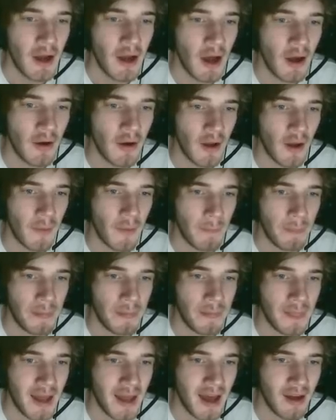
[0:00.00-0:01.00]
oh, no.
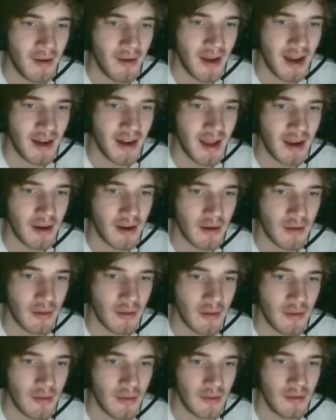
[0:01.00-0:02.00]
I don't like that girl.
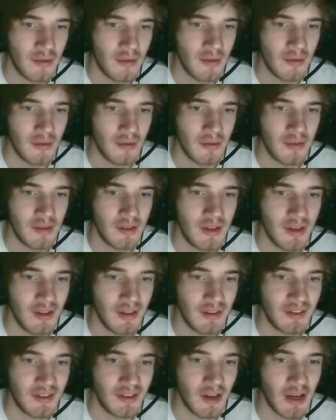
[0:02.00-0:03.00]
She's
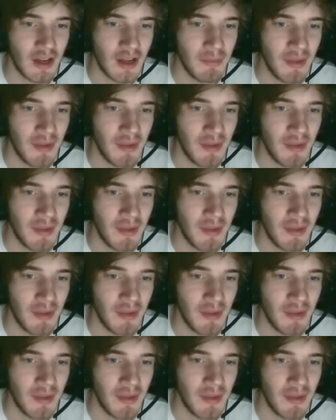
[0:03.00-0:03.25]
stalking me